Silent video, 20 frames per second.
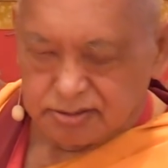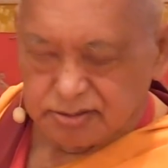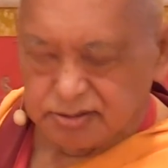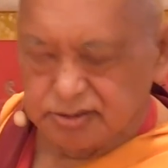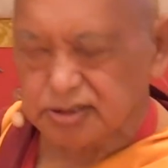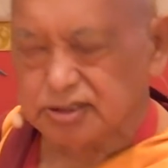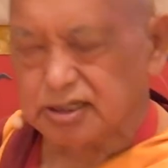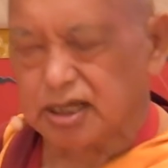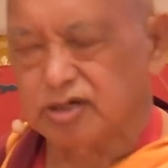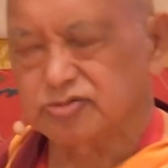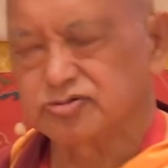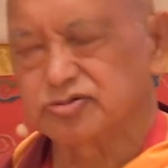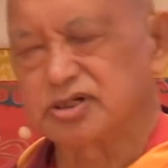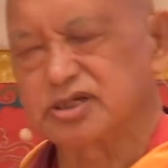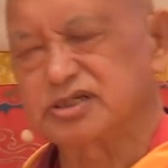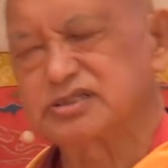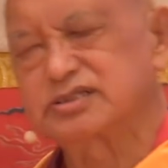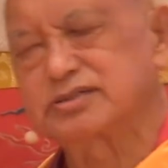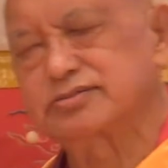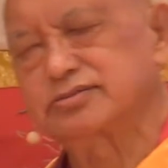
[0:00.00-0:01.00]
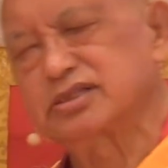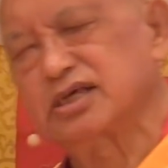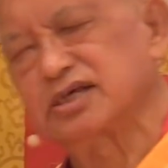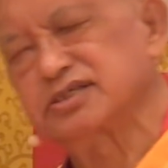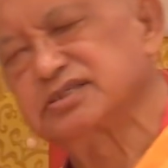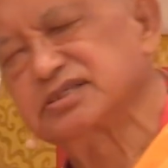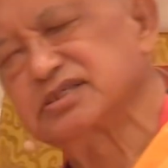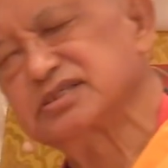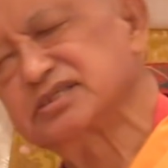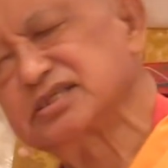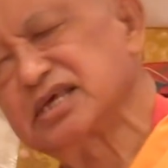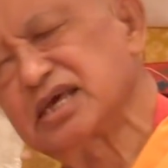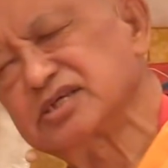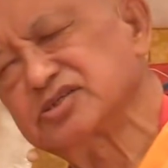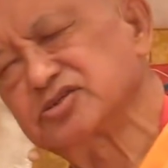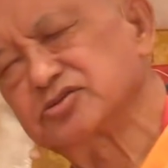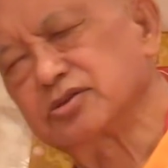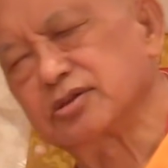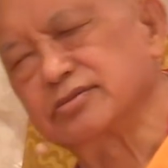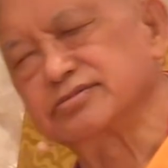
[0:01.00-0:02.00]
Then how to achieve the
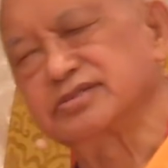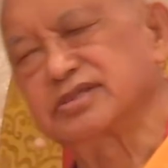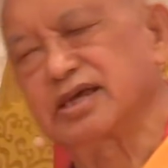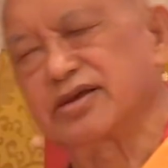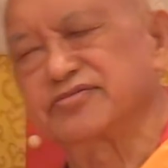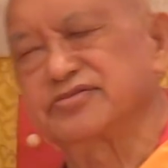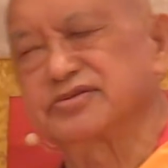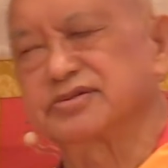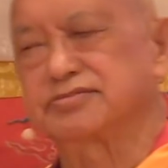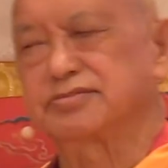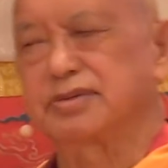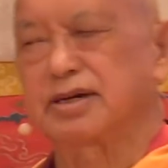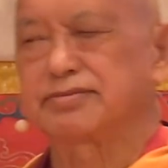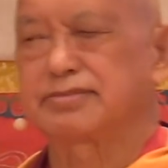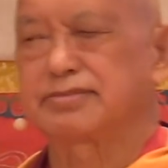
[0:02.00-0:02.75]
cessation of suffering.